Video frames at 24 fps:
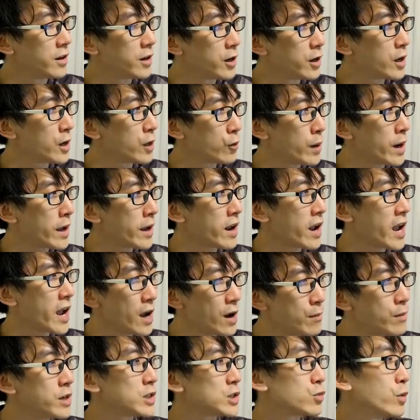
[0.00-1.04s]
no matter how
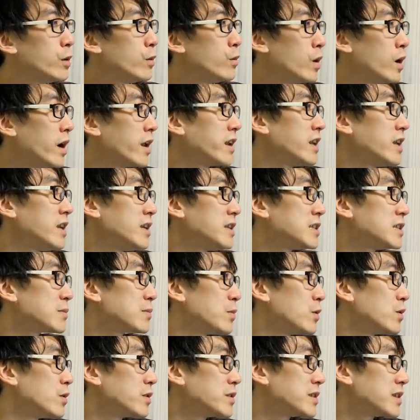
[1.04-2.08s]
much we want
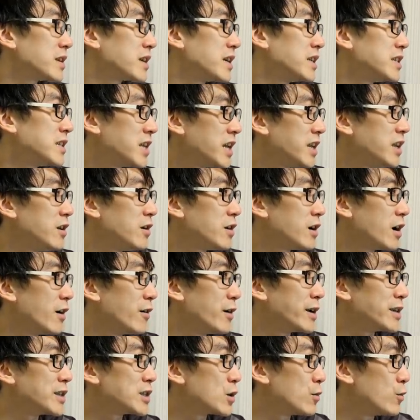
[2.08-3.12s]
esports to continue
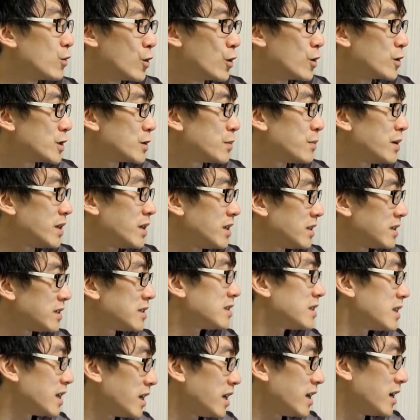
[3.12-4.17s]
going towards
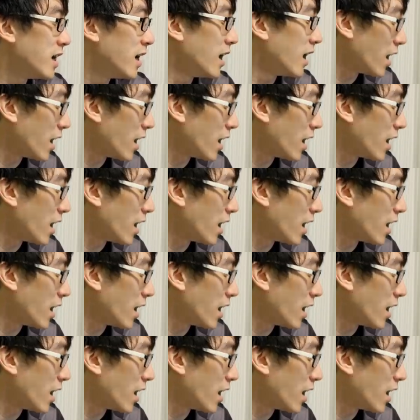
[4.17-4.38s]
PC,